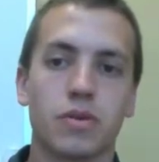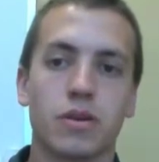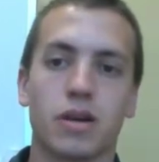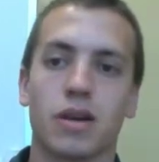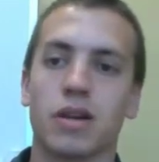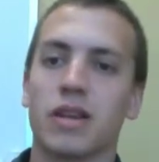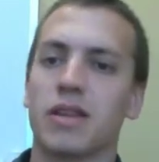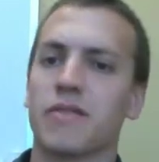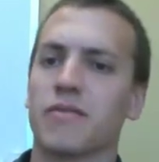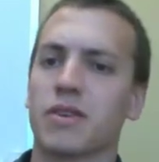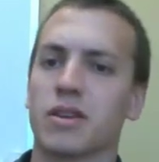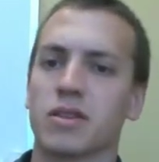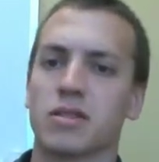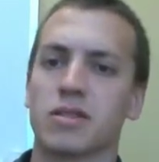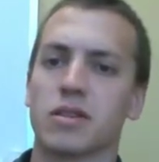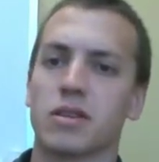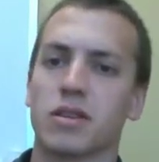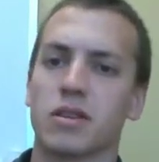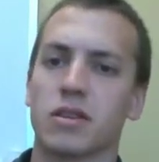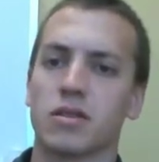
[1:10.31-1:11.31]
and he forgets
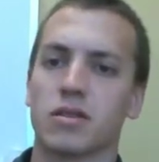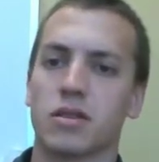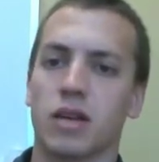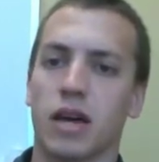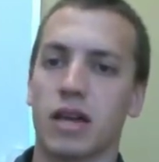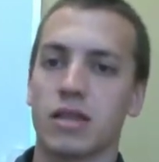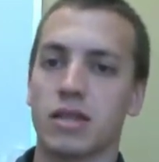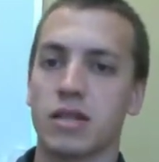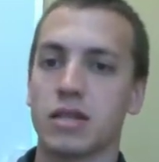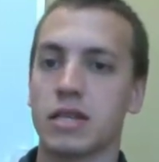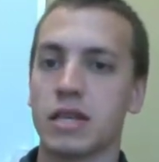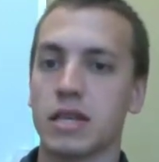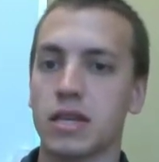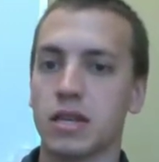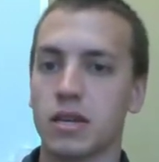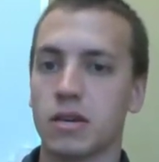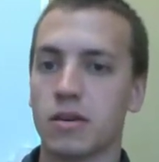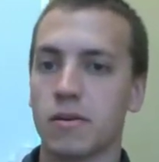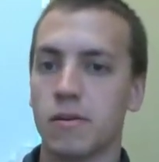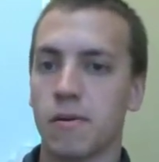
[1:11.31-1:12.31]
to add the D.